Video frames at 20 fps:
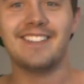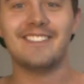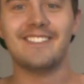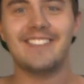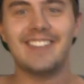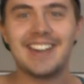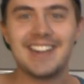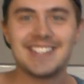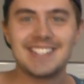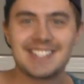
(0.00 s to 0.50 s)

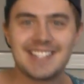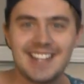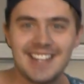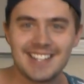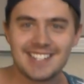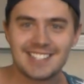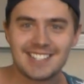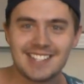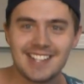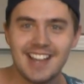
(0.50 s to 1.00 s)
What is
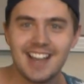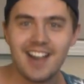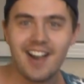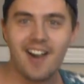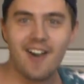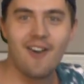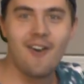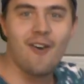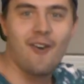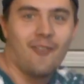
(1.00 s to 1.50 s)
this?
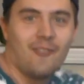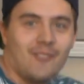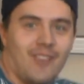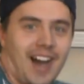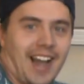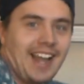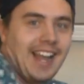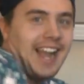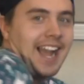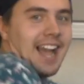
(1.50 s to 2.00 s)
Oh
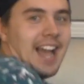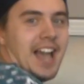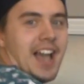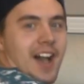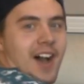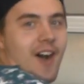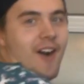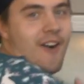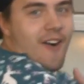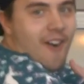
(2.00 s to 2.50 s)
my,
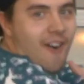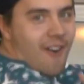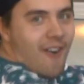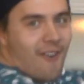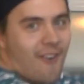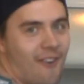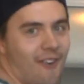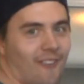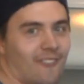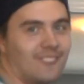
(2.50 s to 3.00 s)

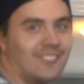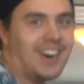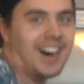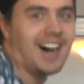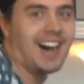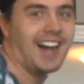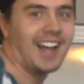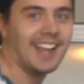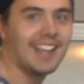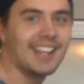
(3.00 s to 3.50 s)
oh
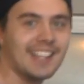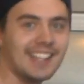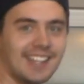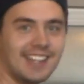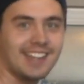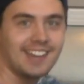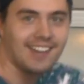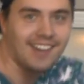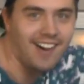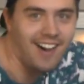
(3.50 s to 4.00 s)
my
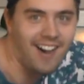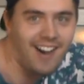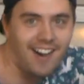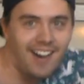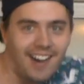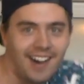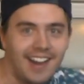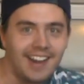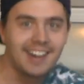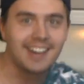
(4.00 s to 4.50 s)

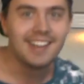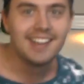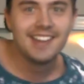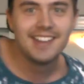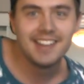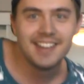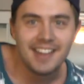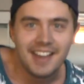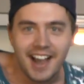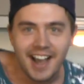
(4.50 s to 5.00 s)
God.
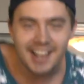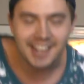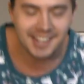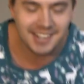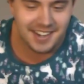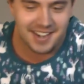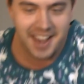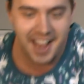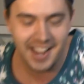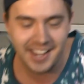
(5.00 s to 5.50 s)
I
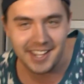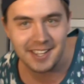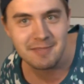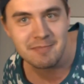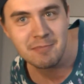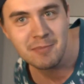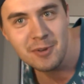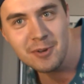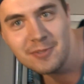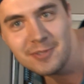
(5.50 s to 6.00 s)
can, I
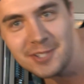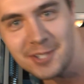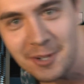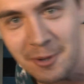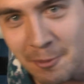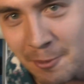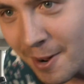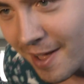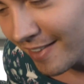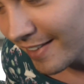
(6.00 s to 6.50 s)
can move
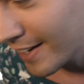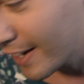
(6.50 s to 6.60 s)
so well